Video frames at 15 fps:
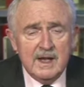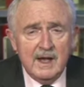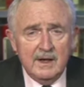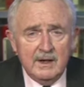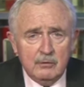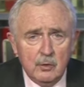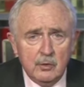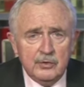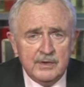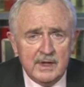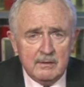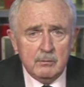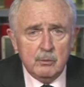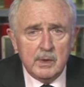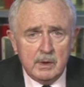And, of course,
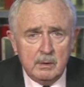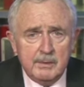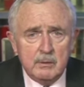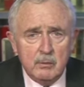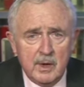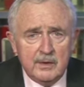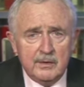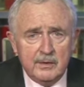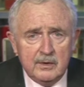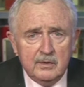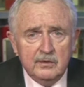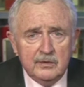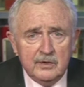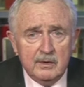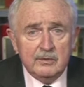that will be one of the
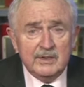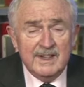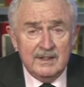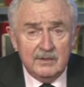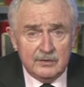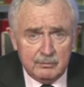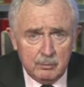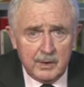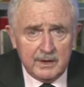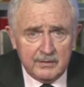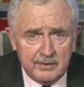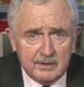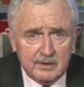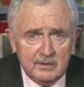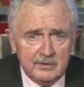concerns, is one
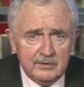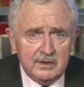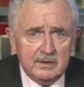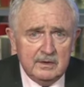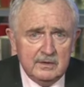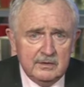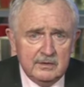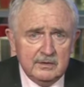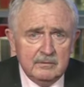of the concerns.